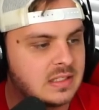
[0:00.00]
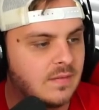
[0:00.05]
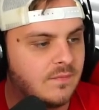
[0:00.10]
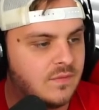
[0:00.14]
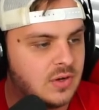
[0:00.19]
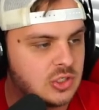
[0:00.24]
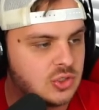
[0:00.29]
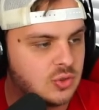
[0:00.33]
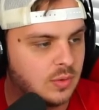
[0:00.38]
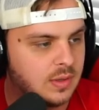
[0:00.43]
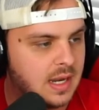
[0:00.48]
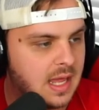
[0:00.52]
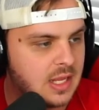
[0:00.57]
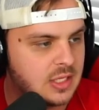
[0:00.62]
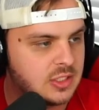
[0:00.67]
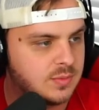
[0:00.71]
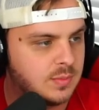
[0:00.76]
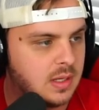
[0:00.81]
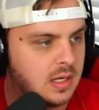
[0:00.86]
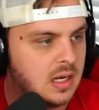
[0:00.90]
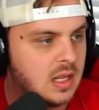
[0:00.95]
official
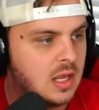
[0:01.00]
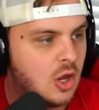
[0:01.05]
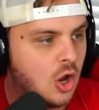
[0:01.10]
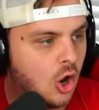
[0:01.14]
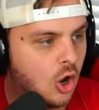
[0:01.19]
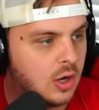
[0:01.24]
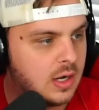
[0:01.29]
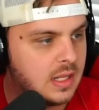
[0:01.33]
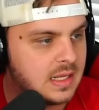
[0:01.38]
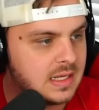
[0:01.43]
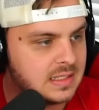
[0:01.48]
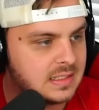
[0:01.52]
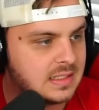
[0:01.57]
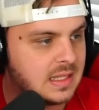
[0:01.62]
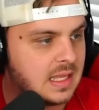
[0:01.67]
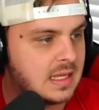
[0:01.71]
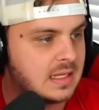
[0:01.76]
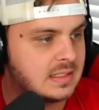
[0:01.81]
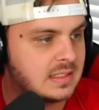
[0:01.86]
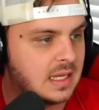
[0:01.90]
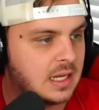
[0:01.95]
announcement on his
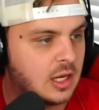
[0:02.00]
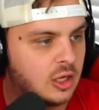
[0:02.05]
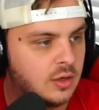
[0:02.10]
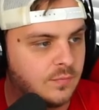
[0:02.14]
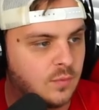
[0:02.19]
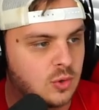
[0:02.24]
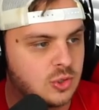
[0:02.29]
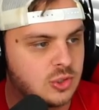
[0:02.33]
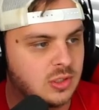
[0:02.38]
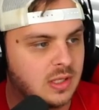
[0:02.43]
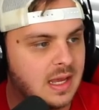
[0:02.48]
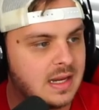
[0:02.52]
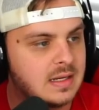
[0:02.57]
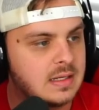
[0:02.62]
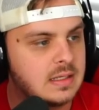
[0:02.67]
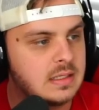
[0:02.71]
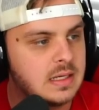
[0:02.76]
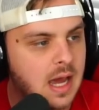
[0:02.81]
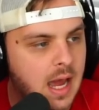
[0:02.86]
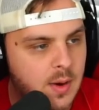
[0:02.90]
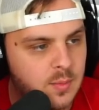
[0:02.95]
thing saying, unfortunately, I did
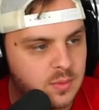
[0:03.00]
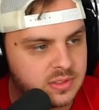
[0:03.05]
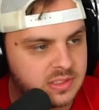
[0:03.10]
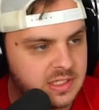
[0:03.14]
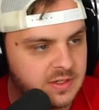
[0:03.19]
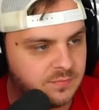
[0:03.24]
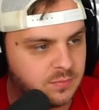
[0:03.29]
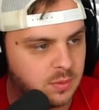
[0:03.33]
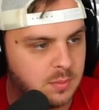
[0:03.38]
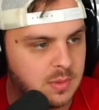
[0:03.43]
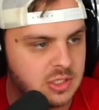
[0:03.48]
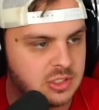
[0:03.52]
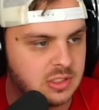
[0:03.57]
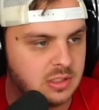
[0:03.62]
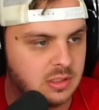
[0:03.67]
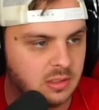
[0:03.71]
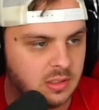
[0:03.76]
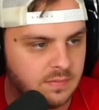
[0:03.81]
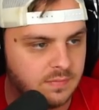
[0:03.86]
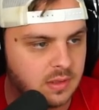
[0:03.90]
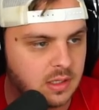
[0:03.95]
not receive permission to
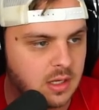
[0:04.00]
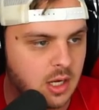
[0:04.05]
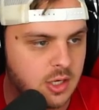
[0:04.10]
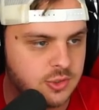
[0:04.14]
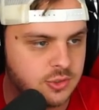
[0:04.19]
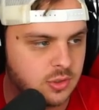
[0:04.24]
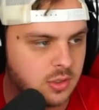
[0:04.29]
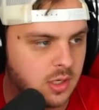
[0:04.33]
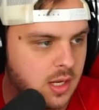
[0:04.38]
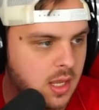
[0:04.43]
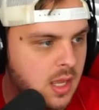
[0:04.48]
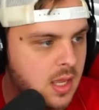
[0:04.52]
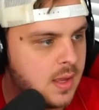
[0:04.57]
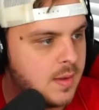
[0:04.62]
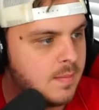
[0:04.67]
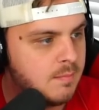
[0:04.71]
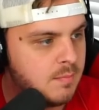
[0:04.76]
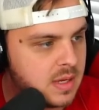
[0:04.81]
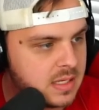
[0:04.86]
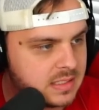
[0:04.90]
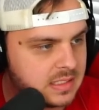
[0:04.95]
leave the country,
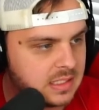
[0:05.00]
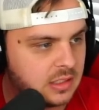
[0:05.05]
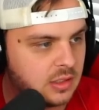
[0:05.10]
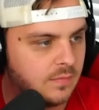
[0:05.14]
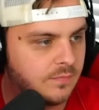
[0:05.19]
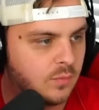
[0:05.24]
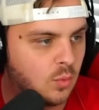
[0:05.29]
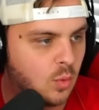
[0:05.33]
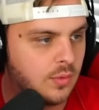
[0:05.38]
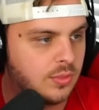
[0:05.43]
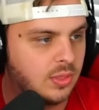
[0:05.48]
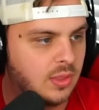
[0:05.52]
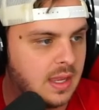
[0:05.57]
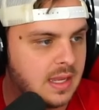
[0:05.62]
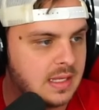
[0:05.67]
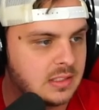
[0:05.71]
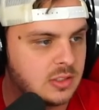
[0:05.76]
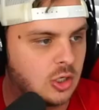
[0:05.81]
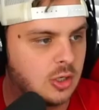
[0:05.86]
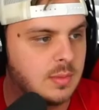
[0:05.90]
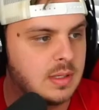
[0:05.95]
missing the fourth
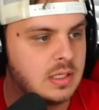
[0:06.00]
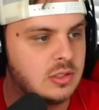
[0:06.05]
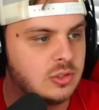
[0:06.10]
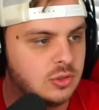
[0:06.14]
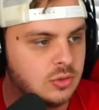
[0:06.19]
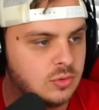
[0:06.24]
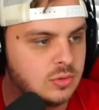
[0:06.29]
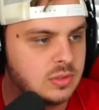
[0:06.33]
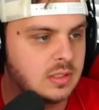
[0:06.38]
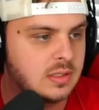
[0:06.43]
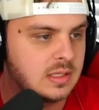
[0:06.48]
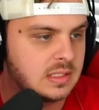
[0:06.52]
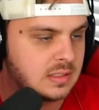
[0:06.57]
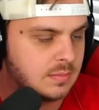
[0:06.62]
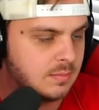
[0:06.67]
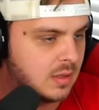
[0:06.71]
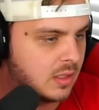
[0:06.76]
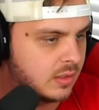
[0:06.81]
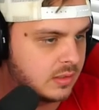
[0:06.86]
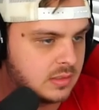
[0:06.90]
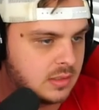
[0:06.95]
land tournament due to this
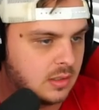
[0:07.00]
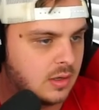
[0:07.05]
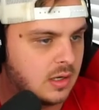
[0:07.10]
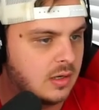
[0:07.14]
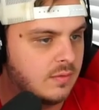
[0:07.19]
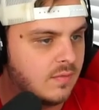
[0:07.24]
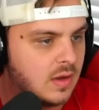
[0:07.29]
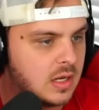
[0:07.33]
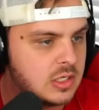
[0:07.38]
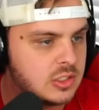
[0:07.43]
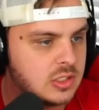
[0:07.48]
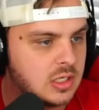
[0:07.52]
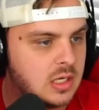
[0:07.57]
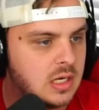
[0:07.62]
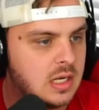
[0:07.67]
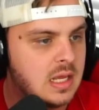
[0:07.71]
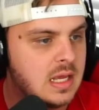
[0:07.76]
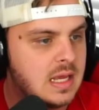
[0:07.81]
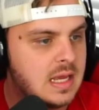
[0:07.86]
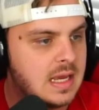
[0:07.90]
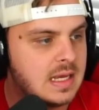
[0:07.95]
military invasion.
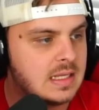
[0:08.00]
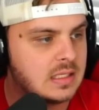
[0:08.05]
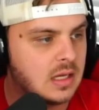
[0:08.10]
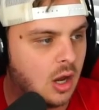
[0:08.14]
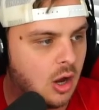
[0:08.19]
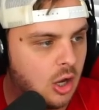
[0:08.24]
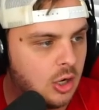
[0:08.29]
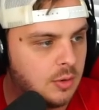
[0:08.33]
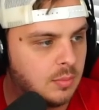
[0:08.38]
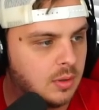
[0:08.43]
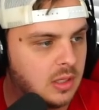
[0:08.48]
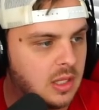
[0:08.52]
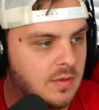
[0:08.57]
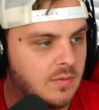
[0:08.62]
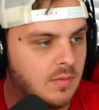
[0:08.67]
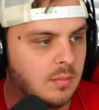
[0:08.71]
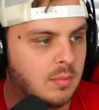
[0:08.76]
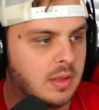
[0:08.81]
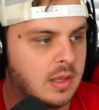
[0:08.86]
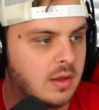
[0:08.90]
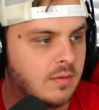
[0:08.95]
It's
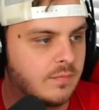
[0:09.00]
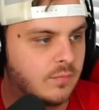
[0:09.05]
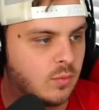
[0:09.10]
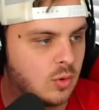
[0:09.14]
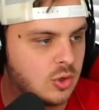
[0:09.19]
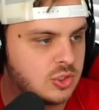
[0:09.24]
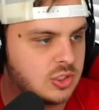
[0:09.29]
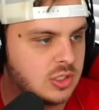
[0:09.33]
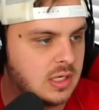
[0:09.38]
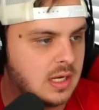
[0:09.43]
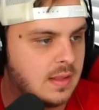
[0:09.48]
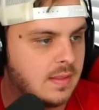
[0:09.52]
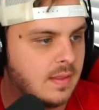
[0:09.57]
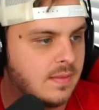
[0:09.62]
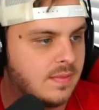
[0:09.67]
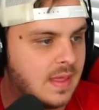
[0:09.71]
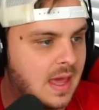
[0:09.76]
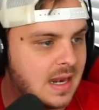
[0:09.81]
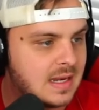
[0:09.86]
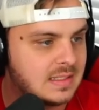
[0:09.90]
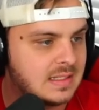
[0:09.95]
unbelievably unfortunate that
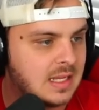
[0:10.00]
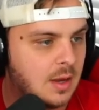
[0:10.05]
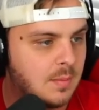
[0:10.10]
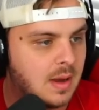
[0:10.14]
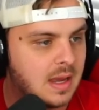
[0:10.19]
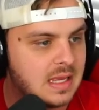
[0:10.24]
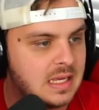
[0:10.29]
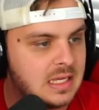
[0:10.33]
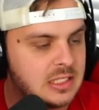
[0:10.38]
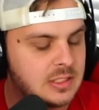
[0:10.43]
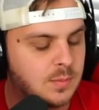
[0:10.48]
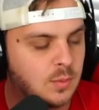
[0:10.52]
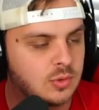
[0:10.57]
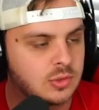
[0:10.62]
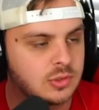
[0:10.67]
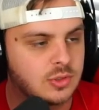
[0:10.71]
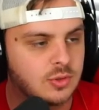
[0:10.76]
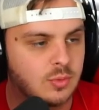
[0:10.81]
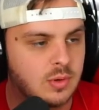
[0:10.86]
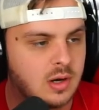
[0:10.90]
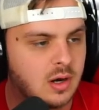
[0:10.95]
that is how my esports
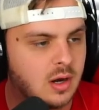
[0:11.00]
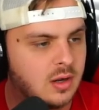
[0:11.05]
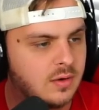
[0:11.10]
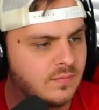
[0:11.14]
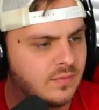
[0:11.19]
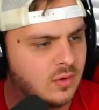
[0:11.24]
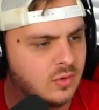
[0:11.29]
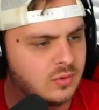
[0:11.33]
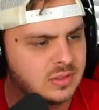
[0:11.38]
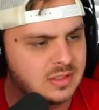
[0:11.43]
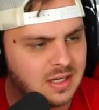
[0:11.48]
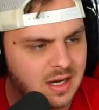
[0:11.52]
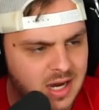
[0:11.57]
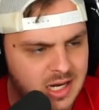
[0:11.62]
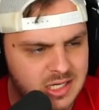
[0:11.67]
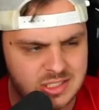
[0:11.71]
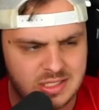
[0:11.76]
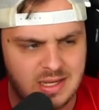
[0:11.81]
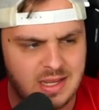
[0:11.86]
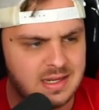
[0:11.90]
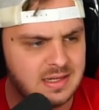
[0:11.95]
career unfolds.
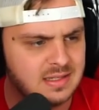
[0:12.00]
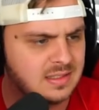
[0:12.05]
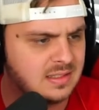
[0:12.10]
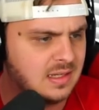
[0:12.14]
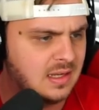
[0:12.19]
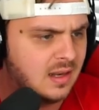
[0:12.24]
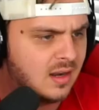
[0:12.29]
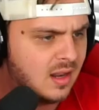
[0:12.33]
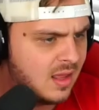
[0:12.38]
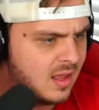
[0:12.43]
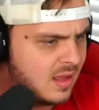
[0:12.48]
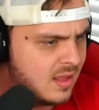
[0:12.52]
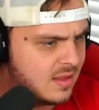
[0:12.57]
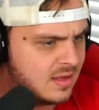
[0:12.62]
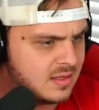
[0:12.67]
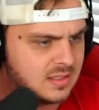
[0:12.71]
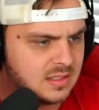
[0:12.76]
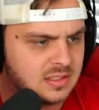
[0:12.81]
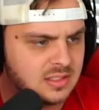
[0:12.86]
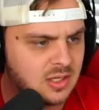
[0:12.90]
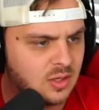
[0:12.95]
Gosh, you hate to see it.
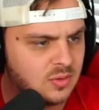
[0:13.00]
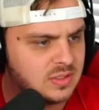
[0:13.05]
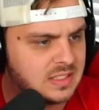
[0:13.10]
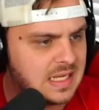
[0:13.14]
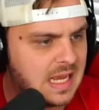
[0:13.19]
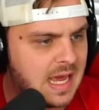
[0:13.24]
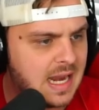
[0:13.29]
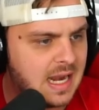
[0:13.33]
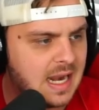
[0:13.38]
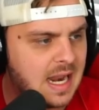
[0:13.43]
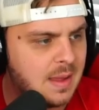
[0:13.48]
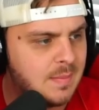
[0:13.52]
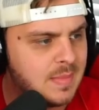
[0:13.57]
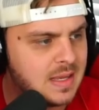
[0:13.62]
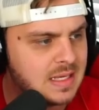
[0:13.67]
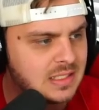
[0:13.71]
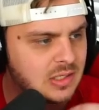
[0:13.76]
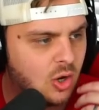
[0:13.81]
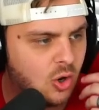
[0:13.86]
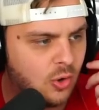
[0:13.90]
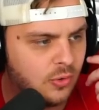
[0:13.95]
This is so sad, and I
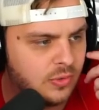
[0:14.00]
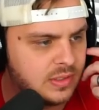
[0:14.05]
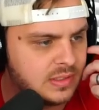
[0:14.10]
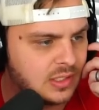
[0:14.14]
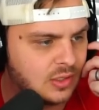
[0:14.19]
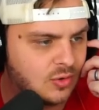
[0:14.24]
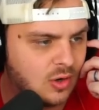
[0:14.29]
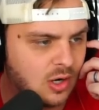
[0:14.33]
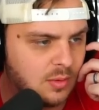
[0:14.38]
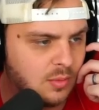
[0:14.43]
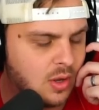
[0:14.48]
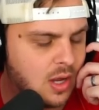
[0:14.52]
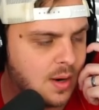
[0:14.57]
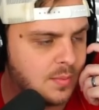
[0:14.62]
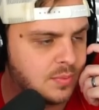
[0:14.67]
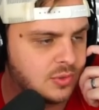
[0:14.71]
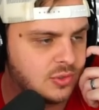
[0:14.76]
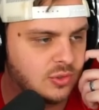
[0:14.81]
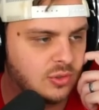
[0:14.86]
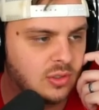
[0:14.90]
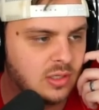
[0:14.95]
miss all these incredible
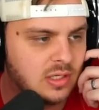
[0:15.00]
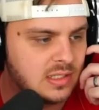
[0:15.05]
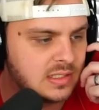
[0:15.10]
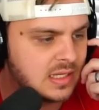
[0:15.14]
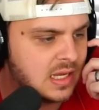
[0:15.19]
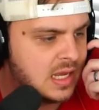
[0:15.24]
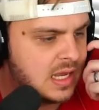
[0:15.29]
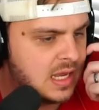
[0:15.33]
opportunities